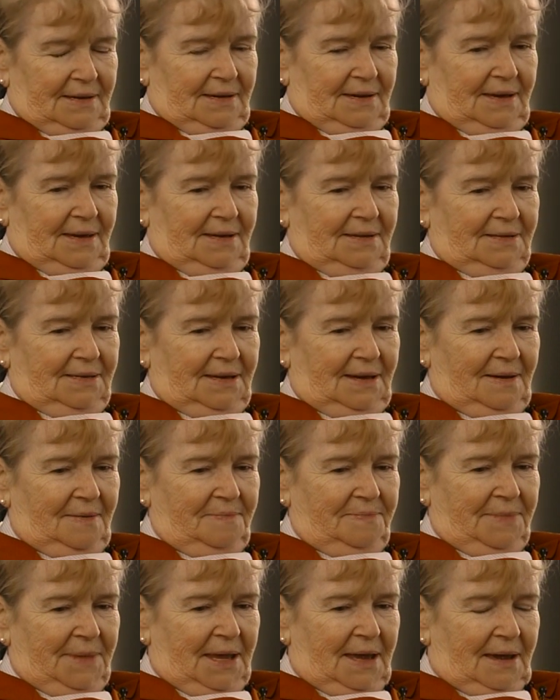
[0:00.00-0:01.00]

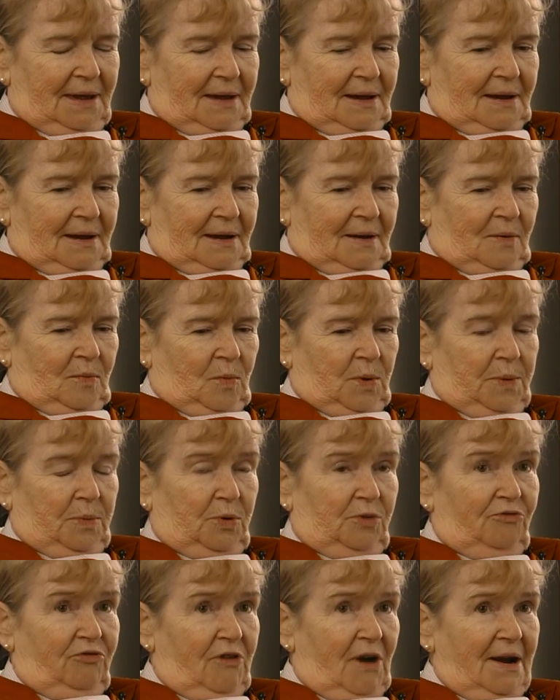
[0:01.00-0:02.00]
and we
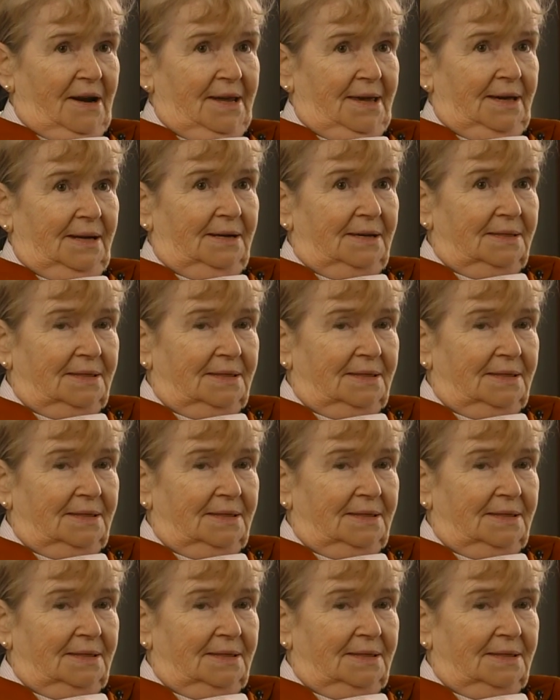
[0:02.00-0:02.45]
would run in,